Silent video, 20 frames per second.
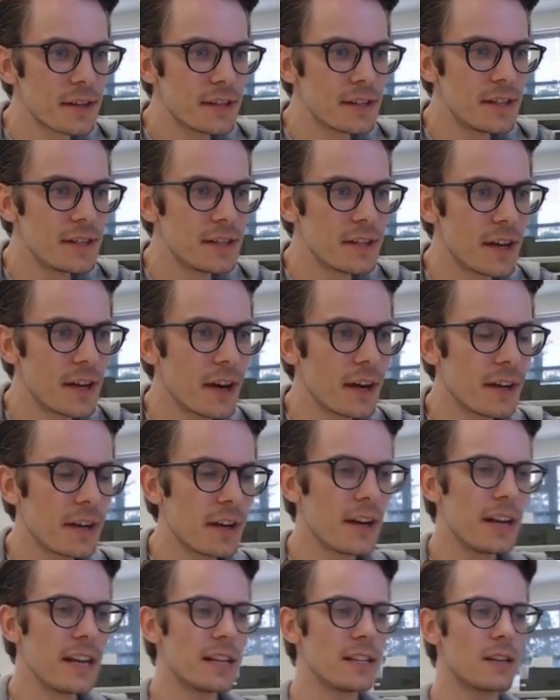is an
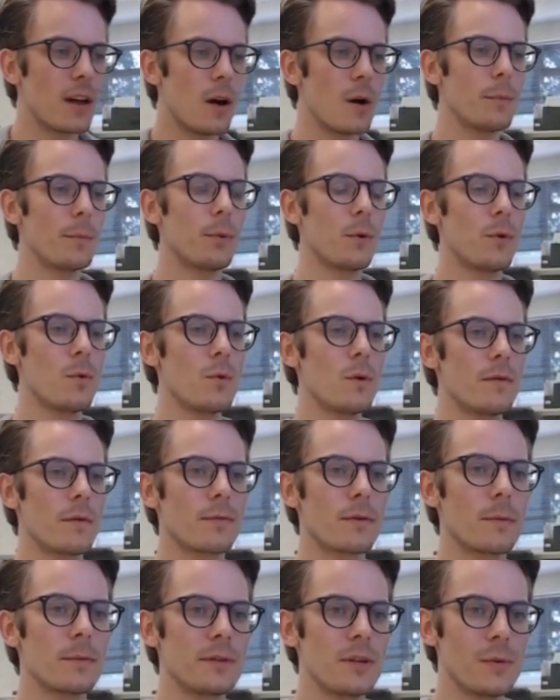example of a
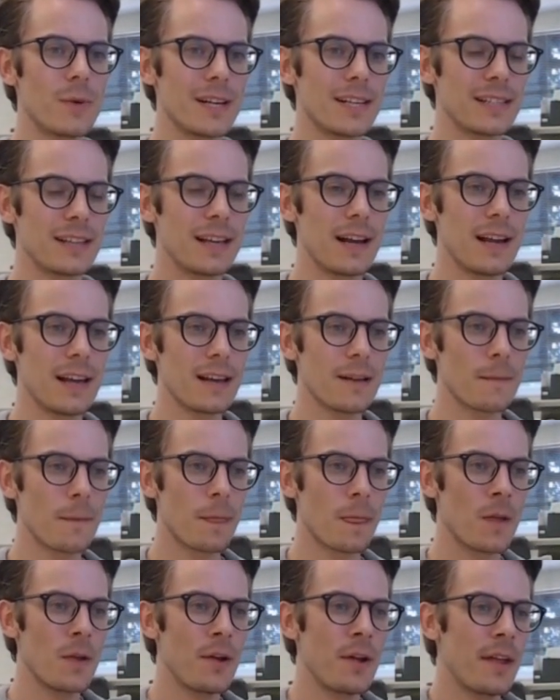property we're selling.
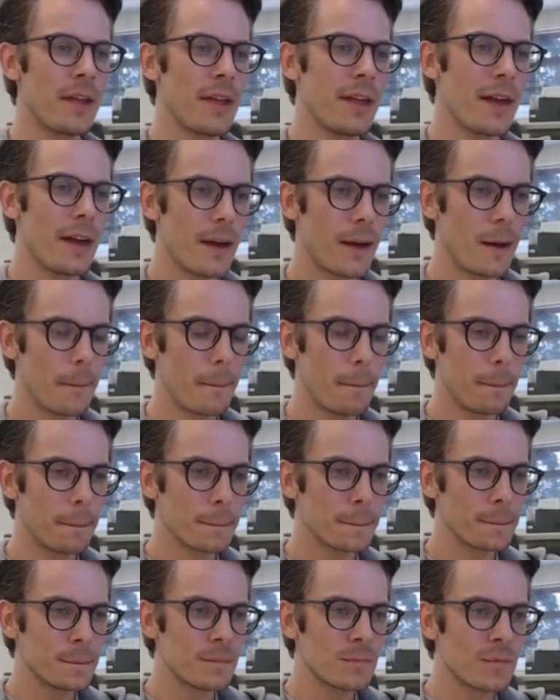
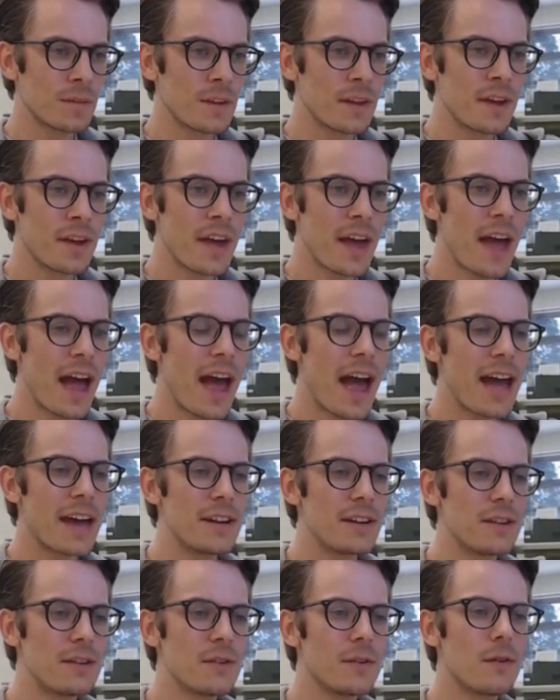
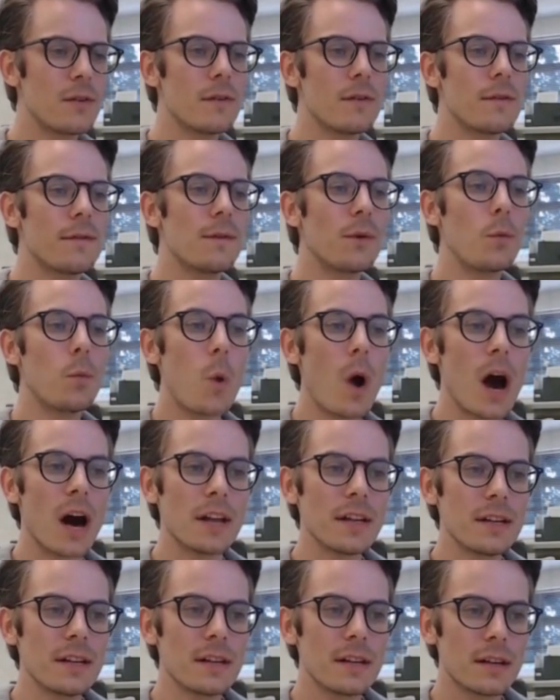And for
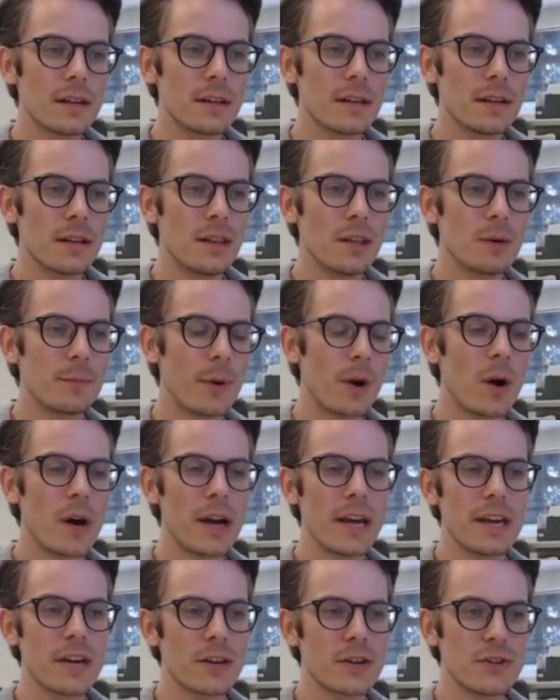one, the
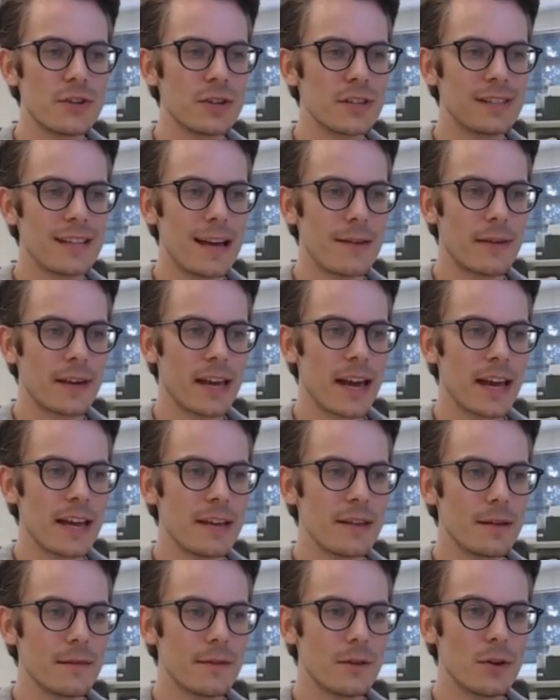buyer can just
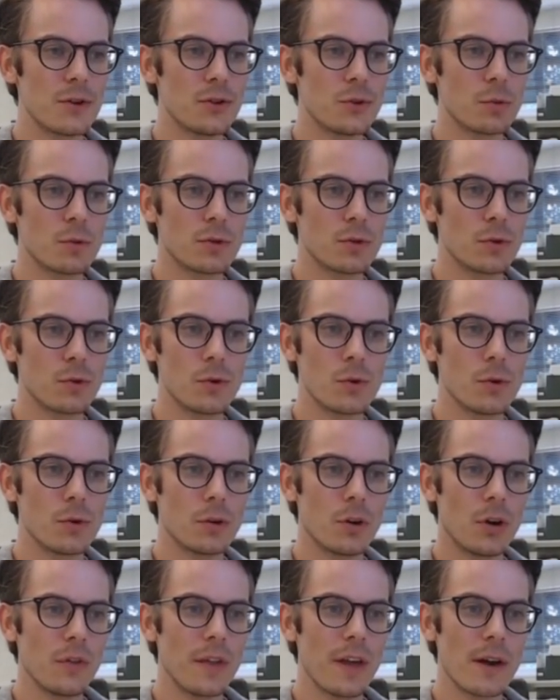navigate the virtual
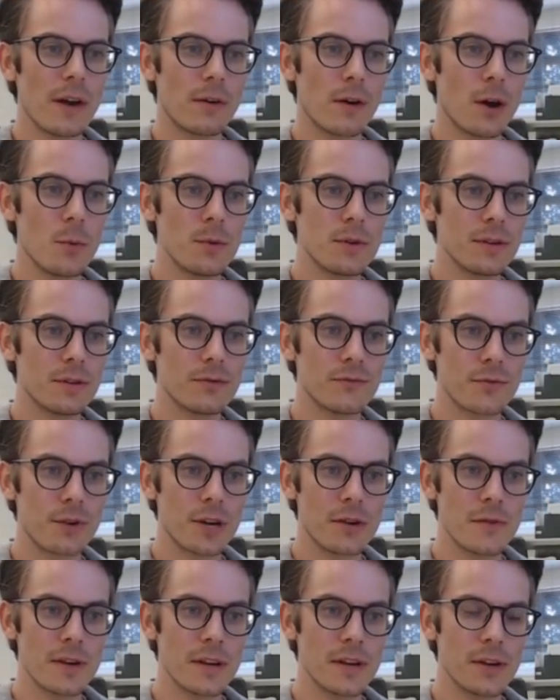tour on their own, which is
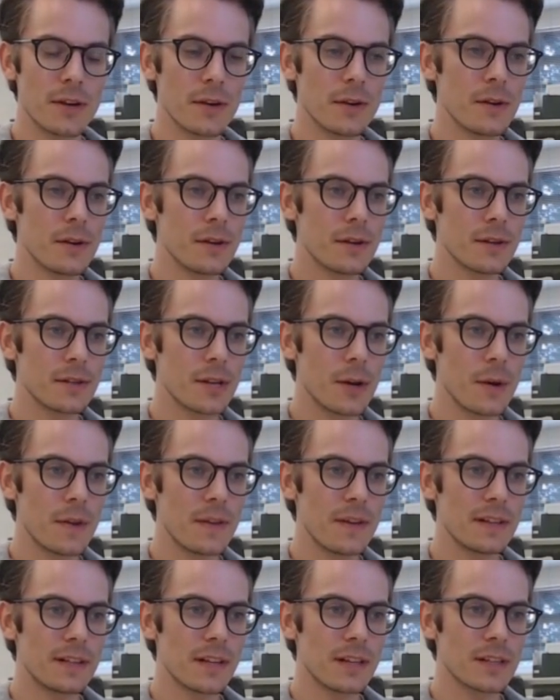really, really good. So
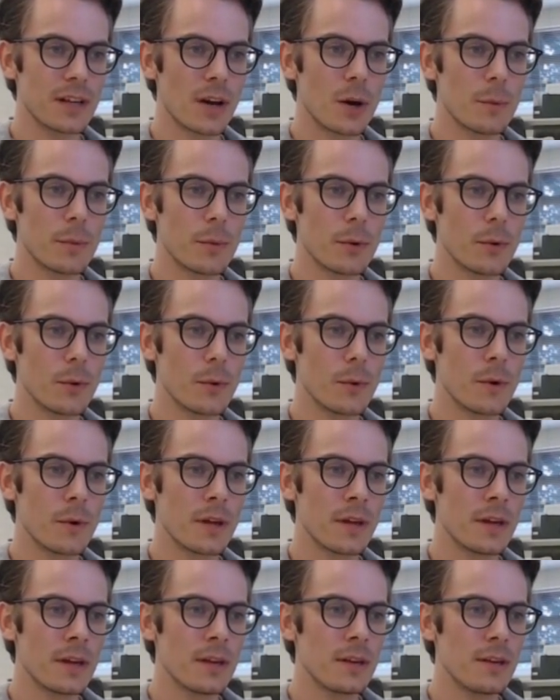in this example,
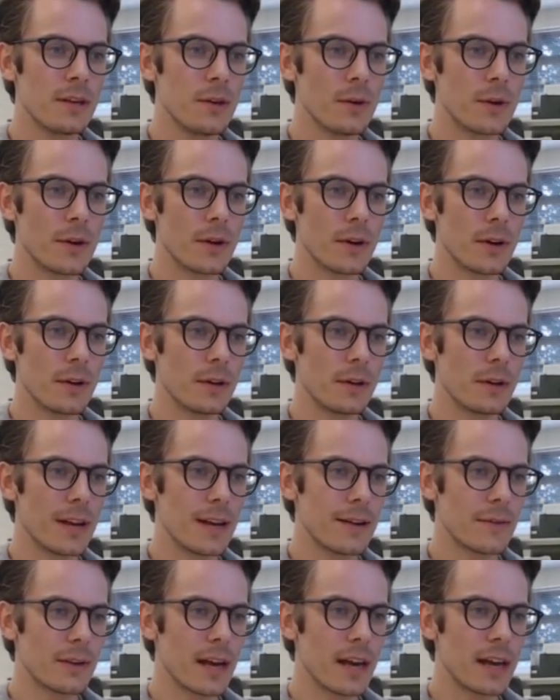you can
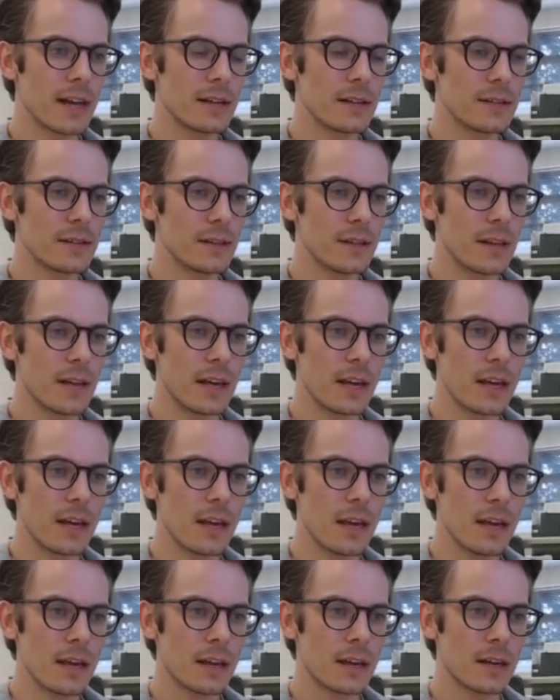navigate to
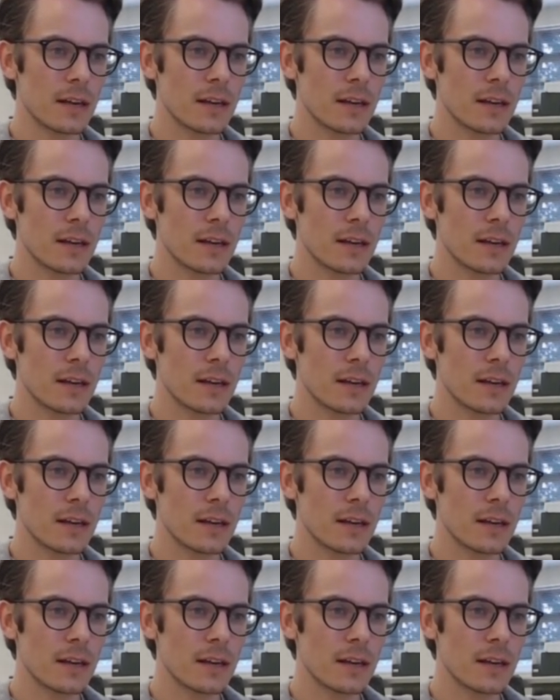the